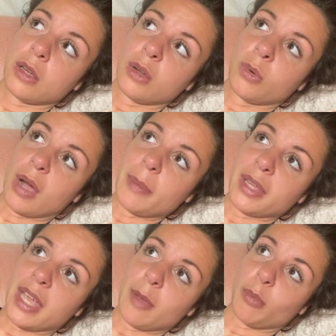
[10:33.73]
who I
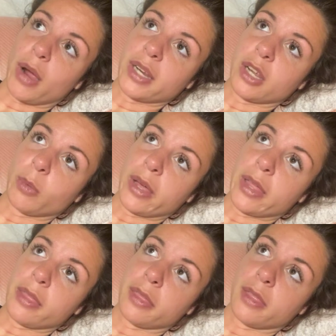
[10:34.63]
became pregnant
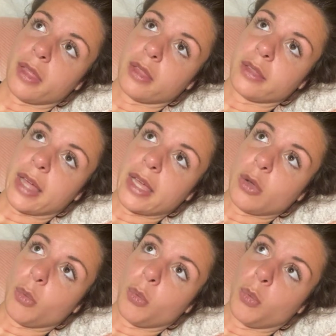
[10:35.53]
with,
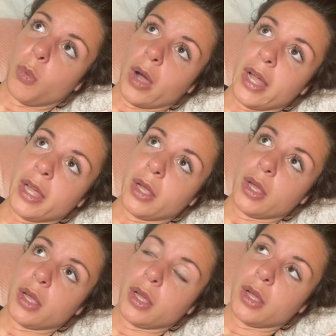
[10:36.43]
like what
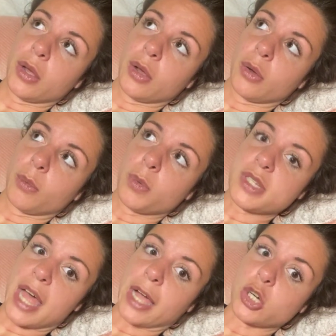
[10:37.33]

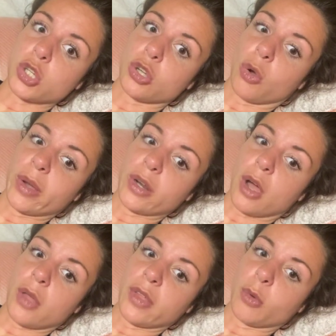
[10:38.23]
was actually going
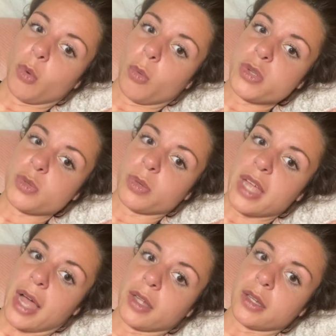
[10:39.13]
on, like what was
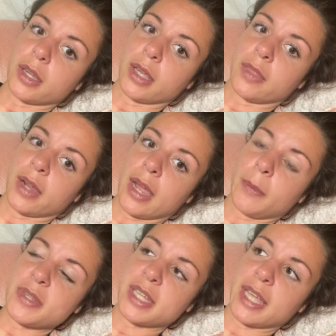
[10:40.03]
reality. And then
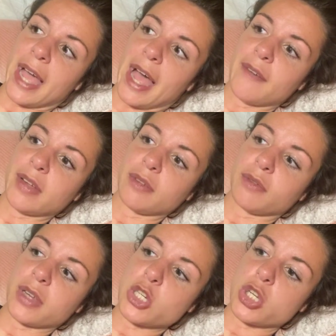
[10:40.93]
I was like
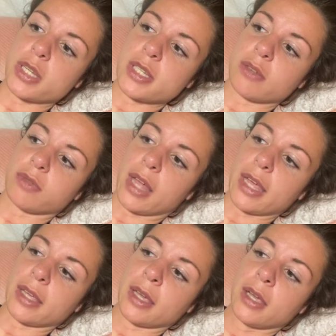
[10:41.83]
having visions of like